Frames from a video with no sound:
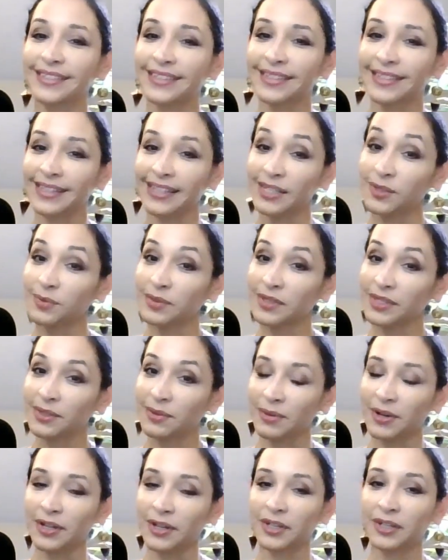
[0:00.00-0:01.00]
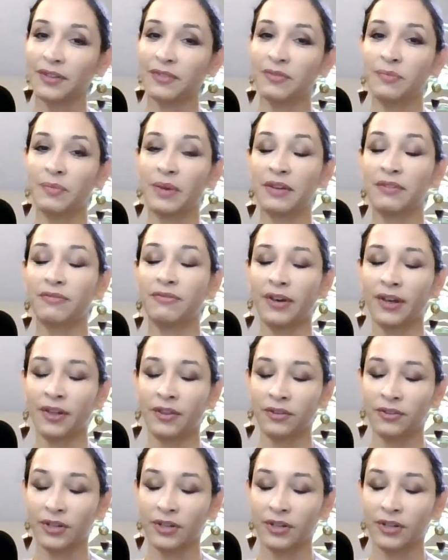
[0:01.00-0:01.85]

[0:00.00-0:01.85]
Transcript: the work of my father,